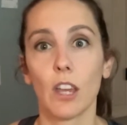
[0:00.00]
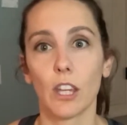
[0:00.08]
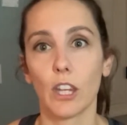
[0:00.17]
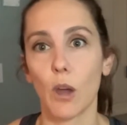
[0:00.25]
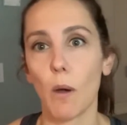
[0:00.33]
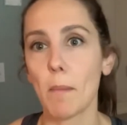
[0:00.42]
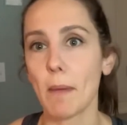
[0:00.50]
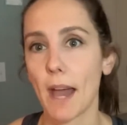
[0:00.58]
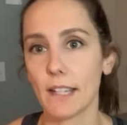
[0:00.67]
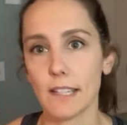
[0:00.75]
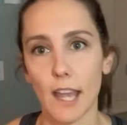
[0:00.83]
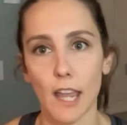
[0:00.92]
you know a
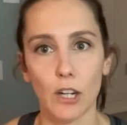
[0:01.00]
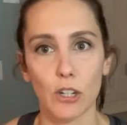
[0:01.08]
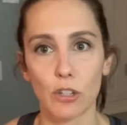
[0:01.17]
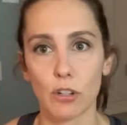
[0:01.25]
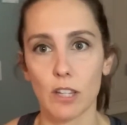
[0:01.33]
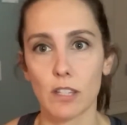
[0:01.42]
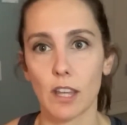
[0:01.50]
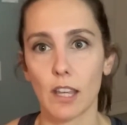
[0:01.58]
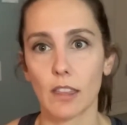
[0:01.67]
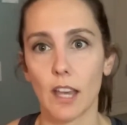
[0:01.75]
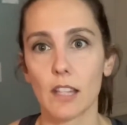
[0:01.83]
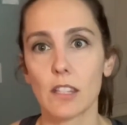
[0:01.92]
bad day or stress
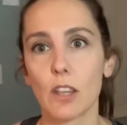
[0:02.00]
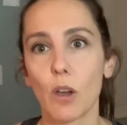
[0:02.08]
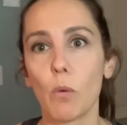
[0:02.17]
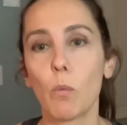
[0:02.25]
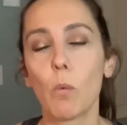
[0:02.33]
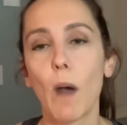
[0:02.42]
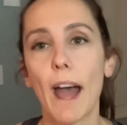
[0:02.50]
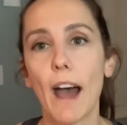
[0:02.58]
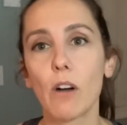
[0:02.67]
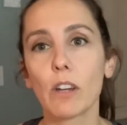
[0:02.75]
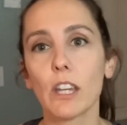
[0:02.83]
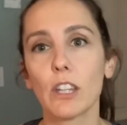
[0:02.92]
like that so
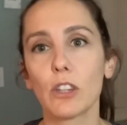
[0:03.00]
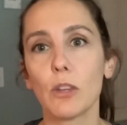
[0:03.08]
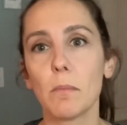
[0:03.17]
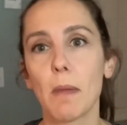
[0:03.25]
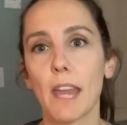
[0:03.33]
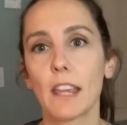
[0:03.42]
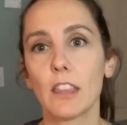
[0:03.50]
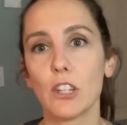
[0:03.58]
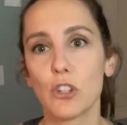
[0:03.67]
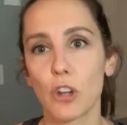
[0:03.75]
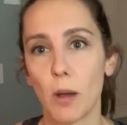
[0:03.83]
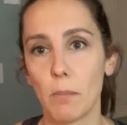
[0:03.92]
how can you make the
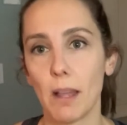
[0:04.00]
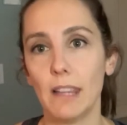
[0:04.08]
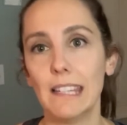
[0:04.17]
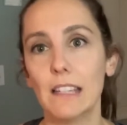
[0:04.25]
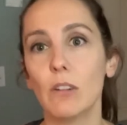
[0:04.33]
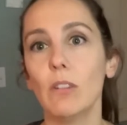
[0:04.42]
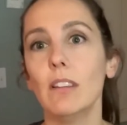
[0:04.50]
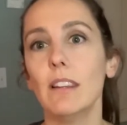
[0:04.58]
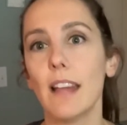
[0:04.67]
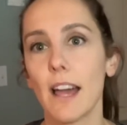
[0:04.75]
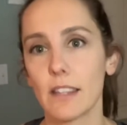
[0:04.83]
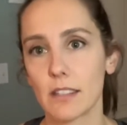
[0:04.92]
jump a little
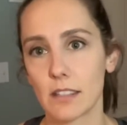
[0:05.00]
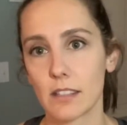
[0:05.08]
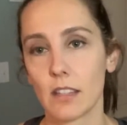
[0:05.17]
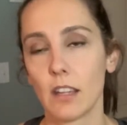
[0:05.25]
less